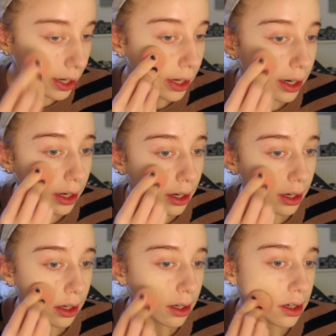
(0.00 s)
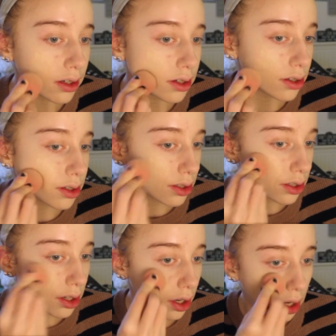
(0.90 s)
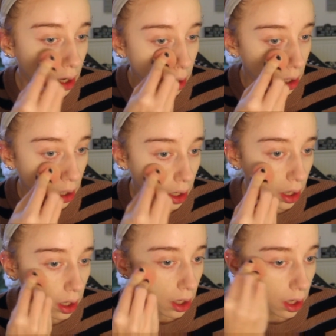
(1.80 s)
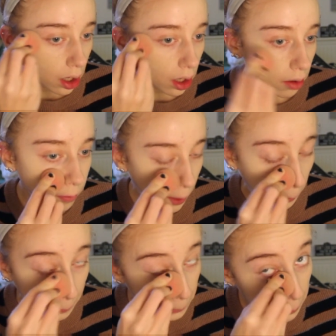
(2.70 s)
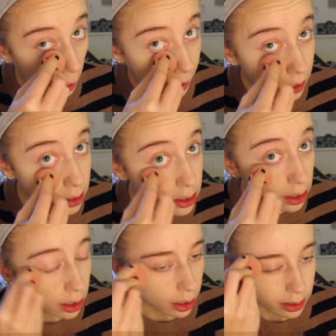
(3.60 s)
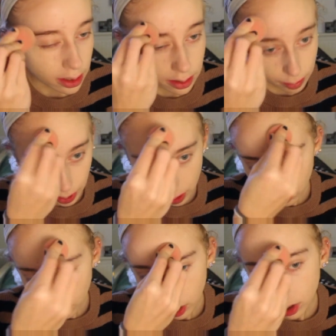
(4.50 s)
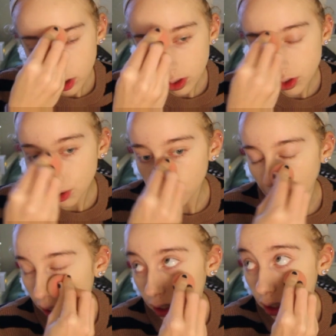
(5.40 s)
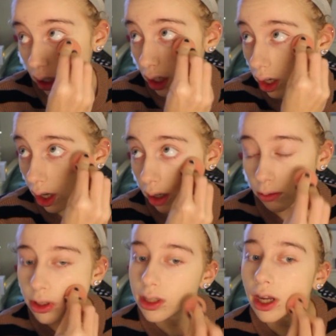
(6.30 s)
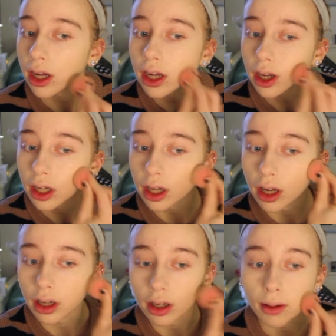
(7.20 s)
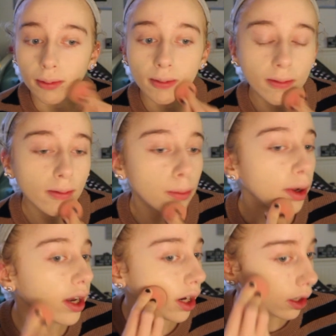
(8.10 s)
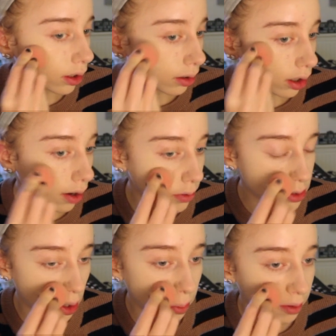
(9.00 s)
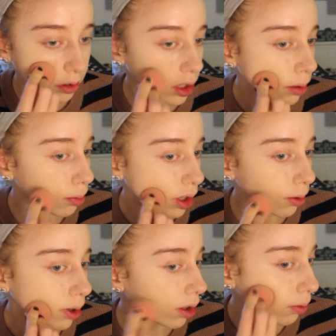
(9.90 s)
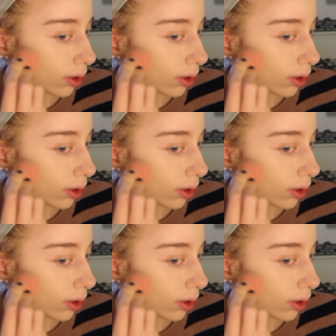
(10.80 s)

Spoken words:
it is very light. It doesn't make you look too cakey, I would say, but it covers up everything pretty well